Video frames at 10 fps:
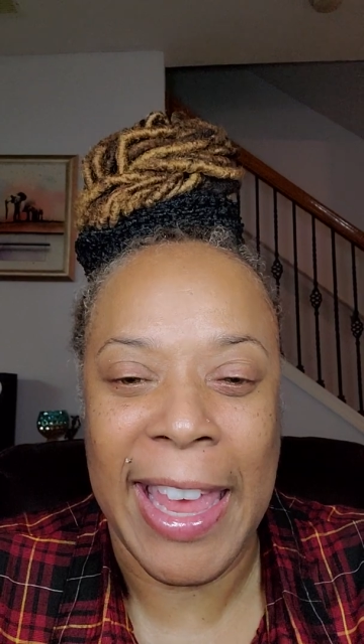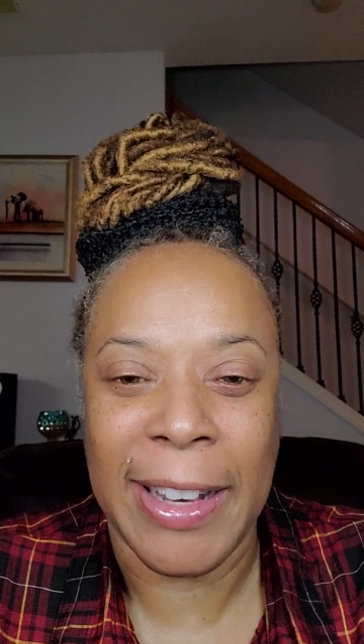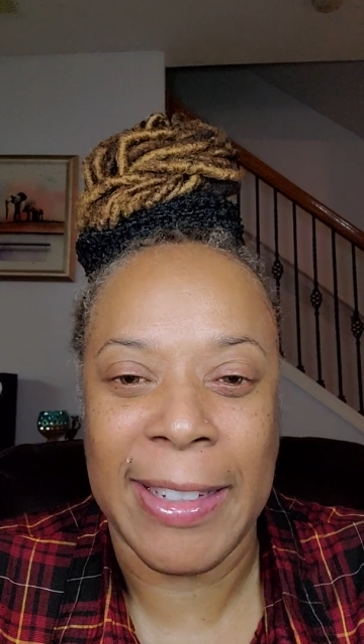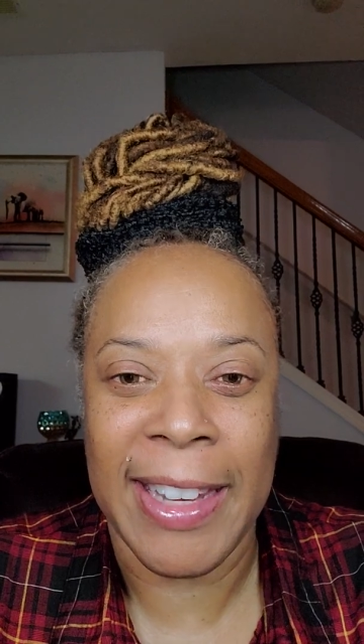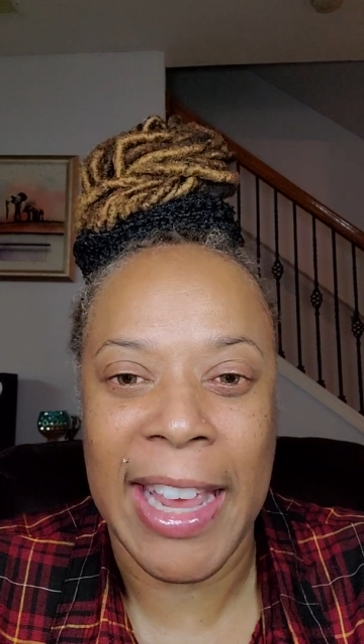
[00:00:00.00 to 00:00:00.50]

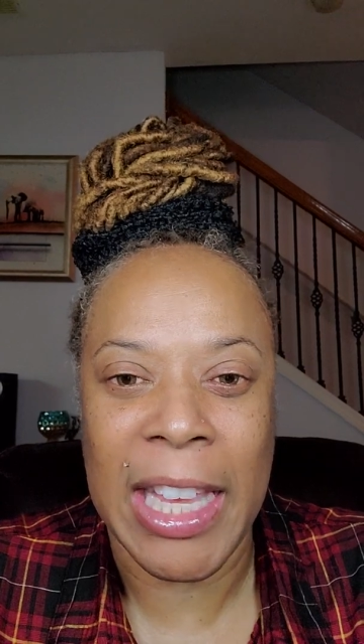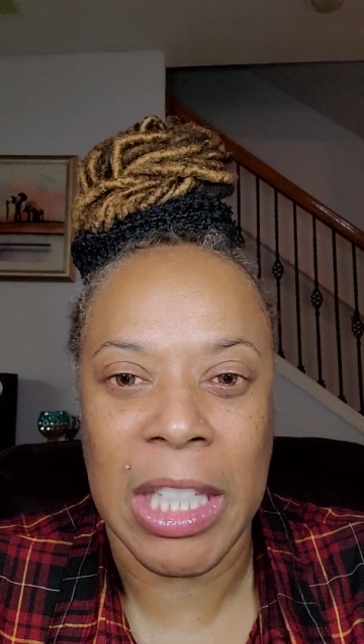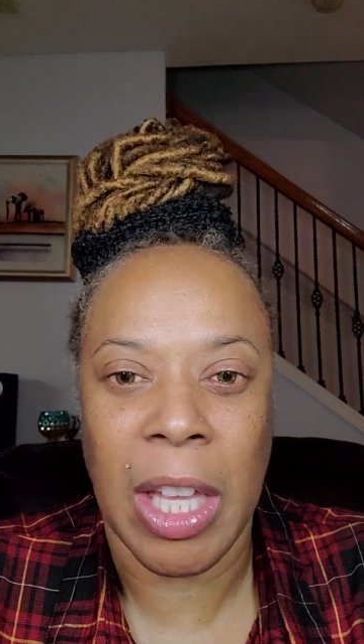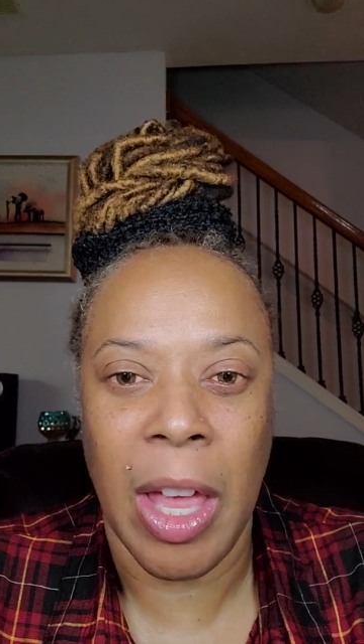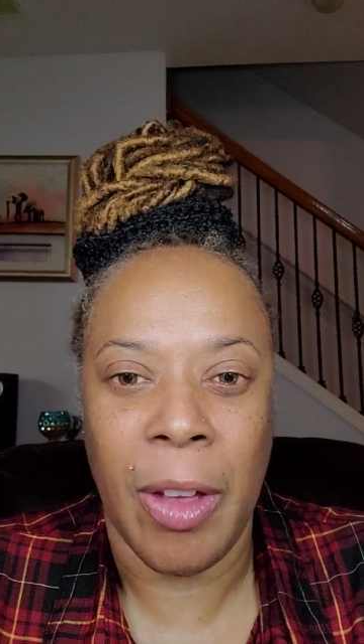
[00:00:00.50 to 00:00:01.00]
and
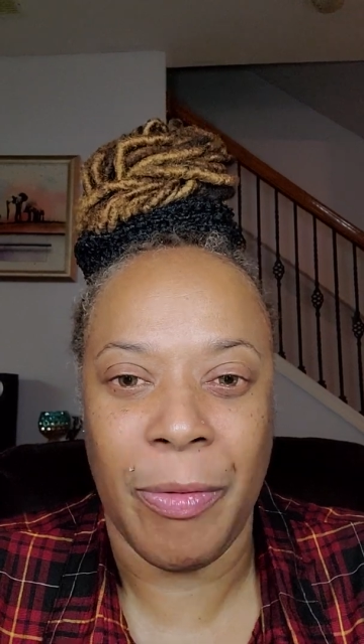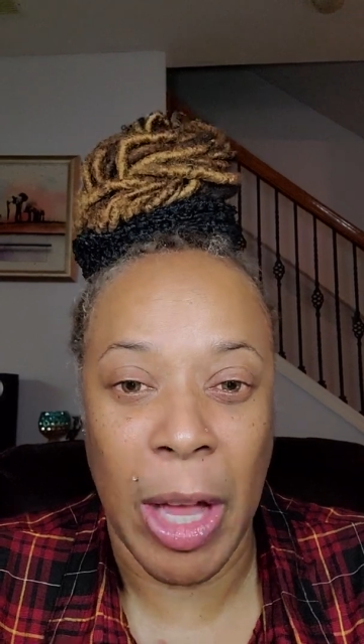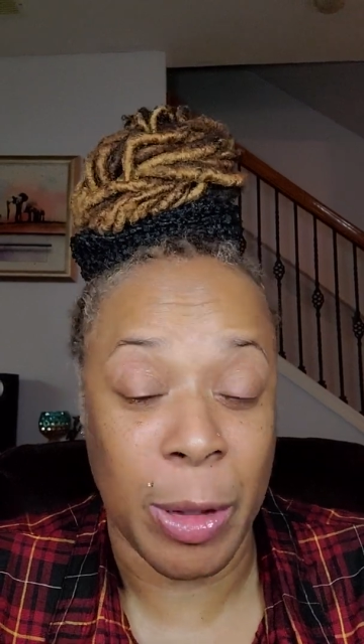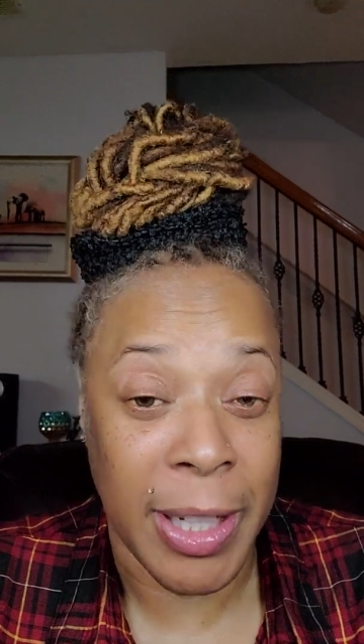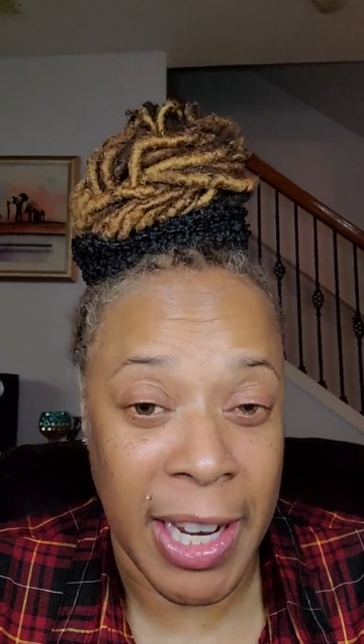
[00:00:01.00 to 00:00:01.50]
today's
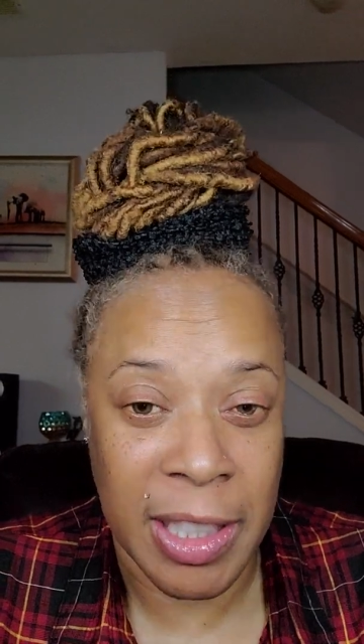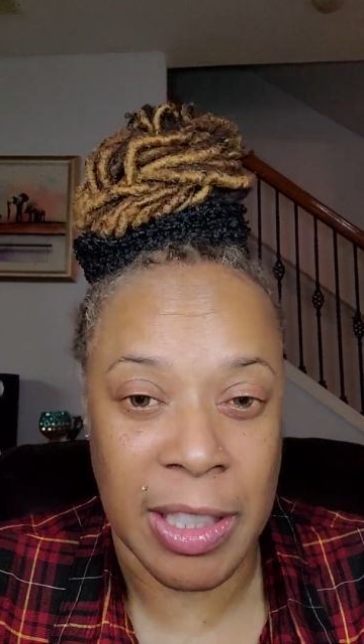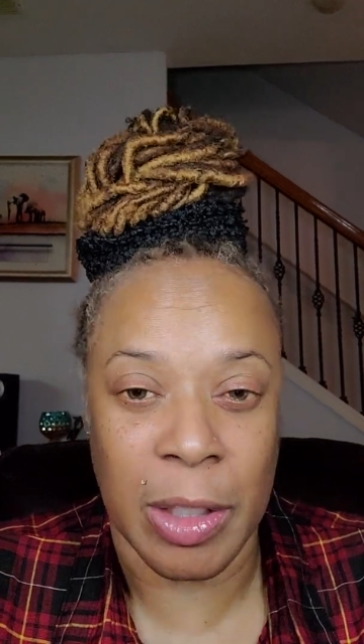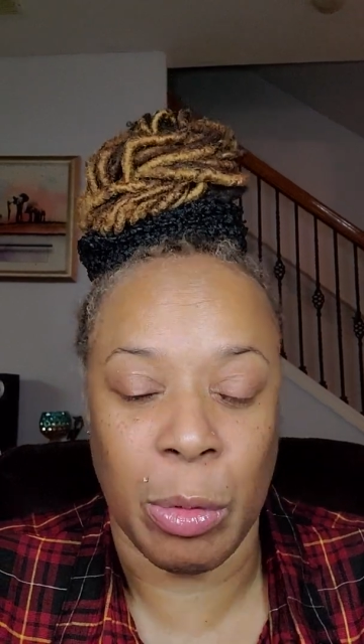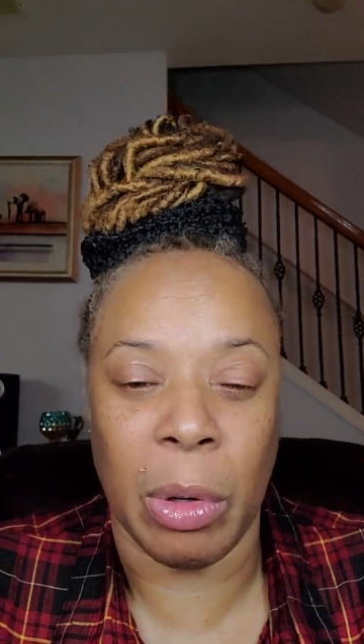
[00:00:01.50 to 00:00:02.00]

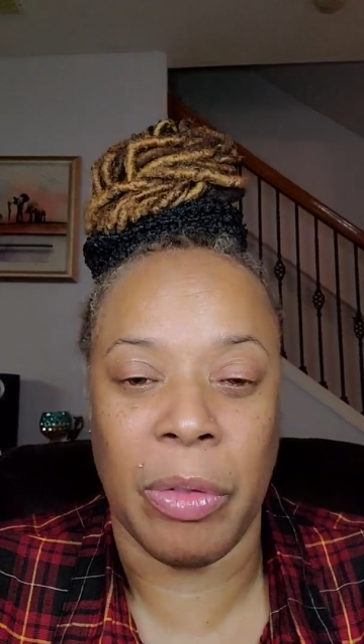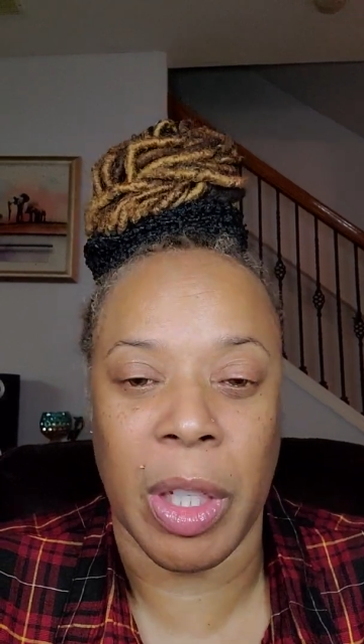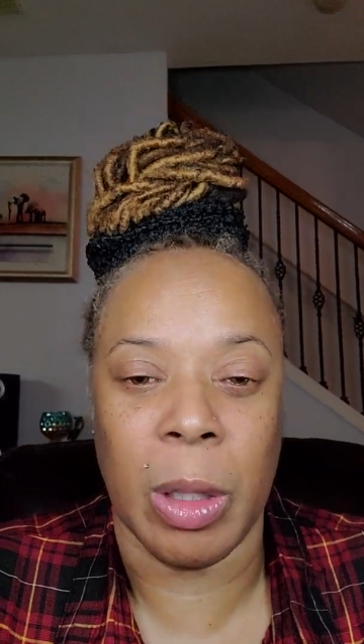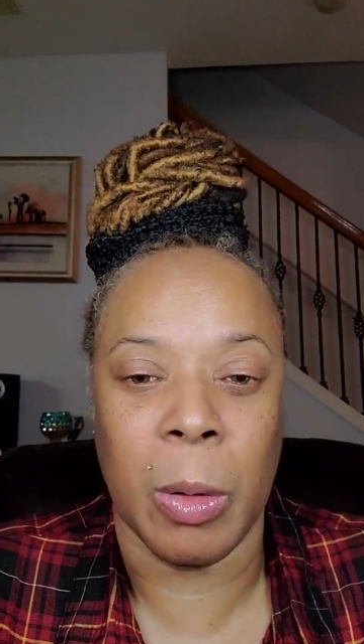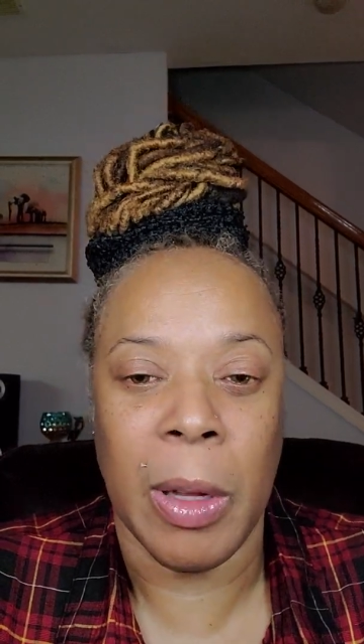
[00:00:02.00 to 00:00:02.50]
foundation
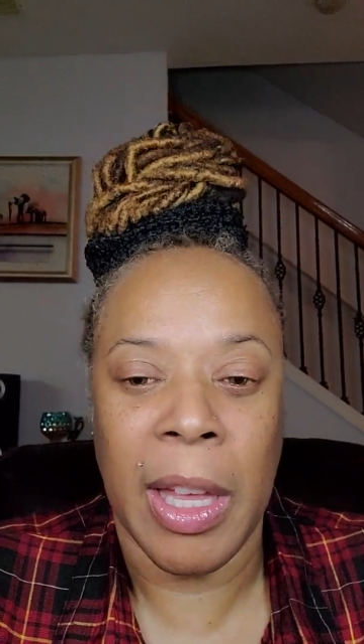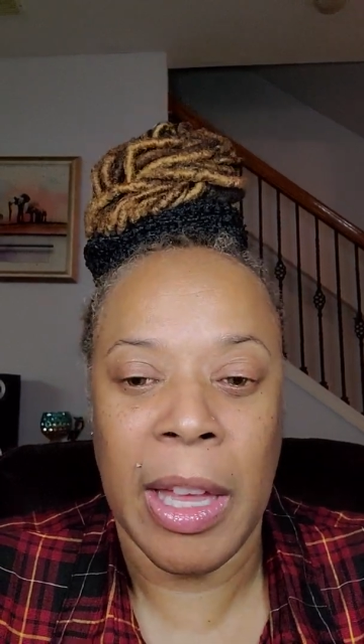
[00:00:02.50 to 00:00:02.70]
review